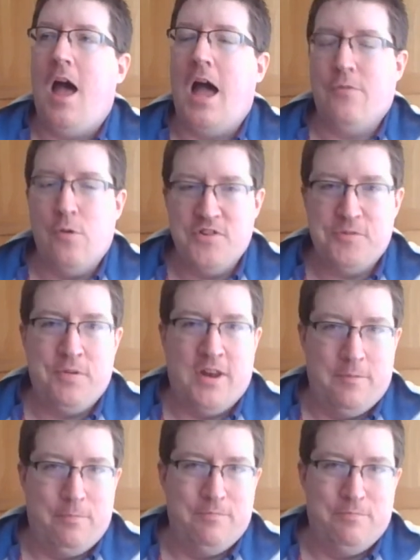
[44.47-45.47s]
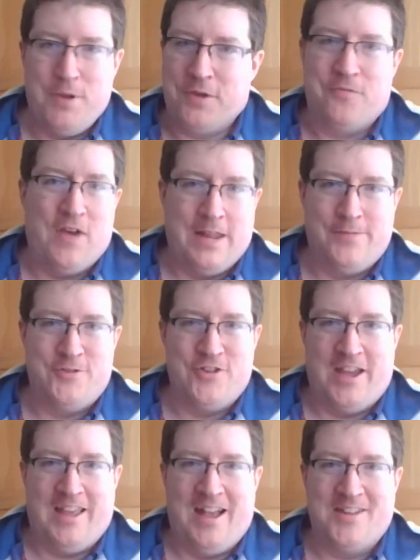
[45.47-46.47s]
I've always been a big fan of the
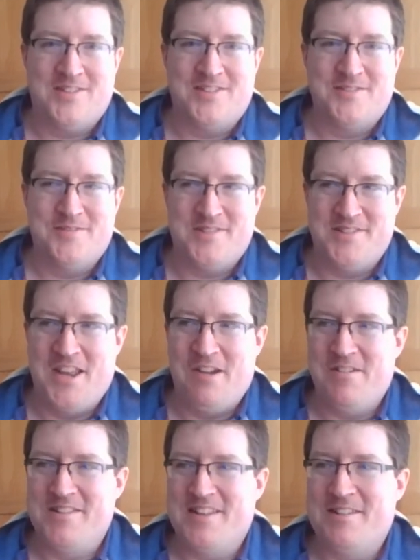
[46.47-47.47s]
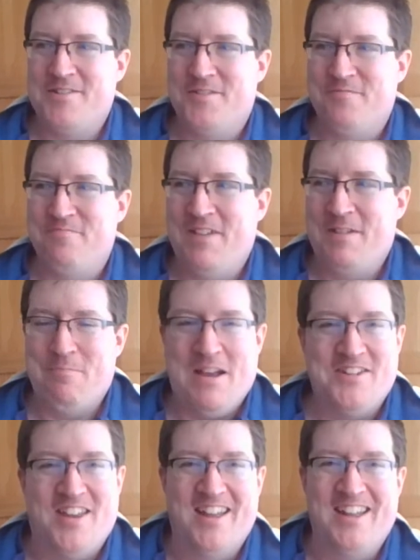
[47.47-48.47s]
Jackass series. It
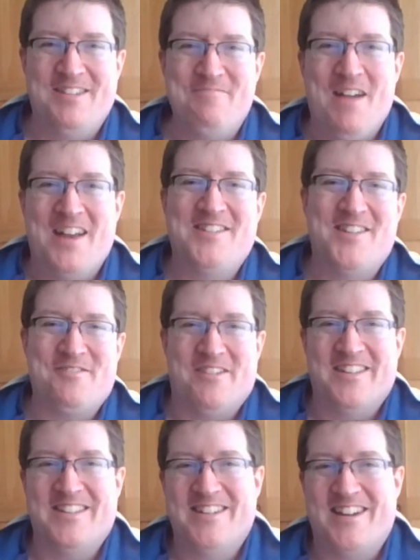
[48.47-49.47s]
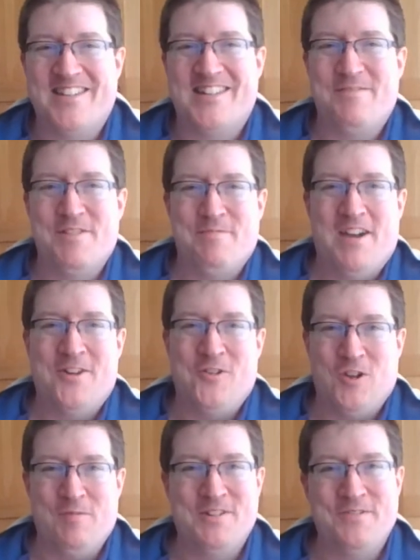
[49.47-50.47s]
meshes rather nicely with my
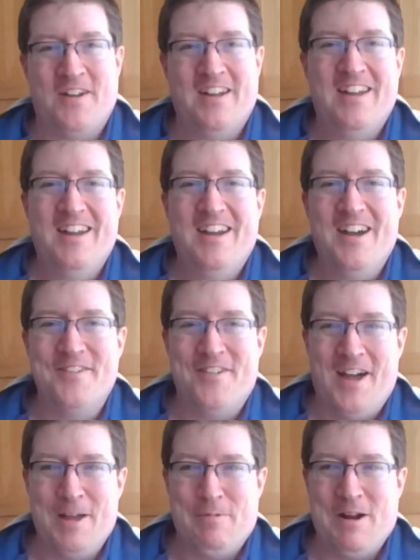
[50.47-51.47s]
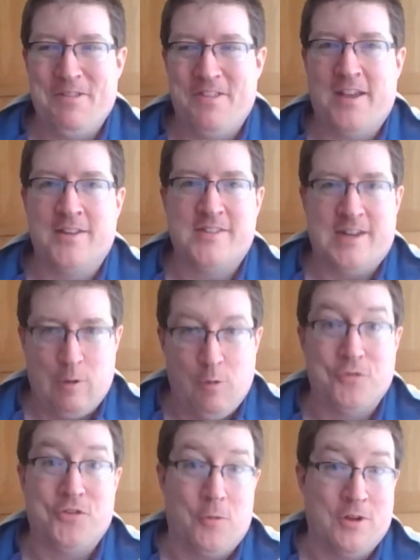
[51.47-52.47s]
enjoyment of highbrow things that I
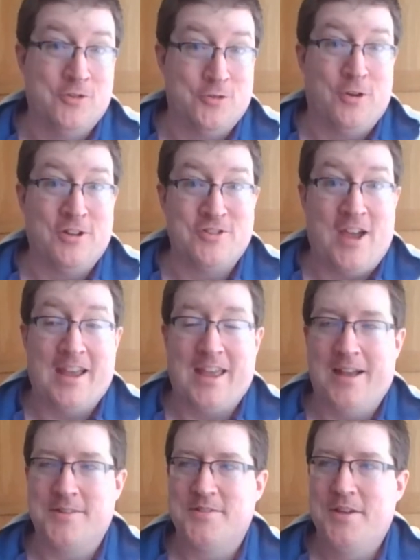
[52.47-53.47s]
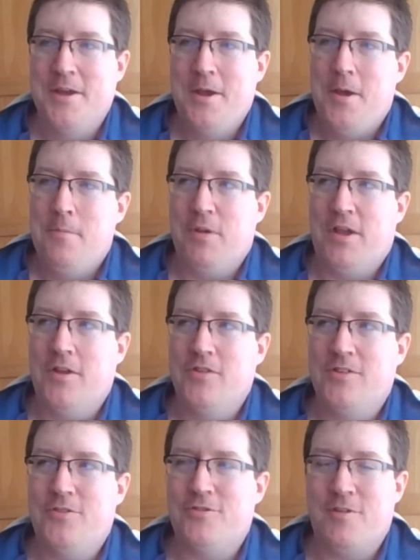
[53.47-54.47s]
also enjoy Jackass,
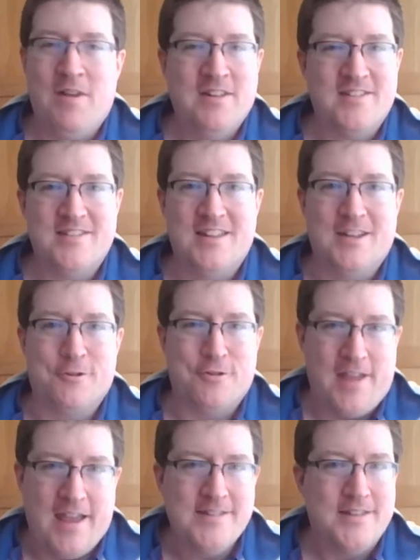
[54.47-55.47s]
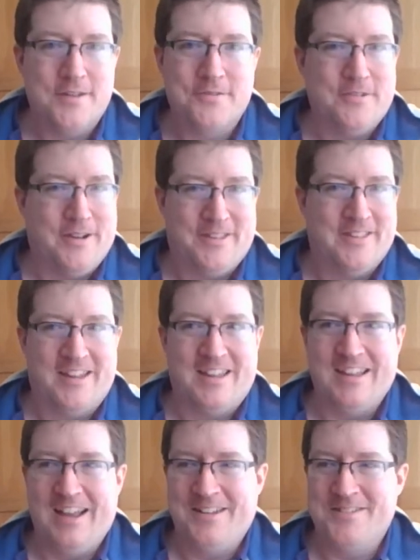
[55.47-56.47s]
because it's tremendously creative, I think,
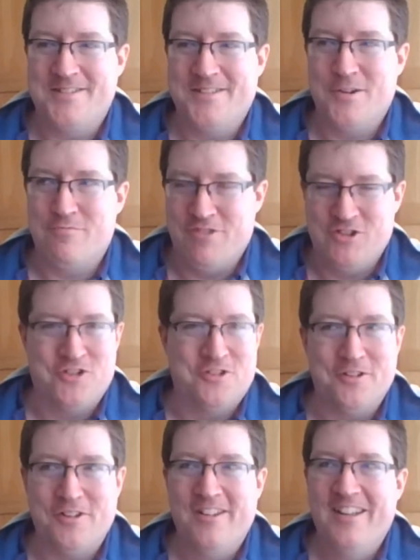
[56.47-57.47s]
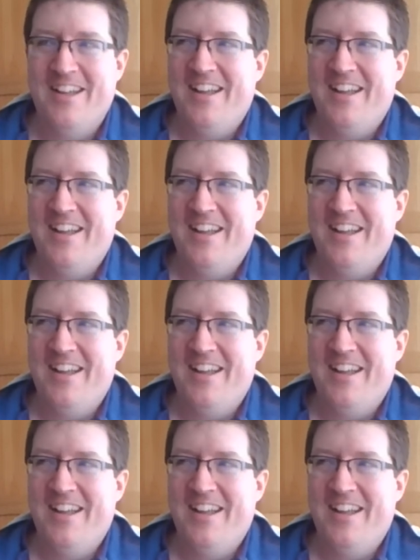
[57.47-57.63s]
and original,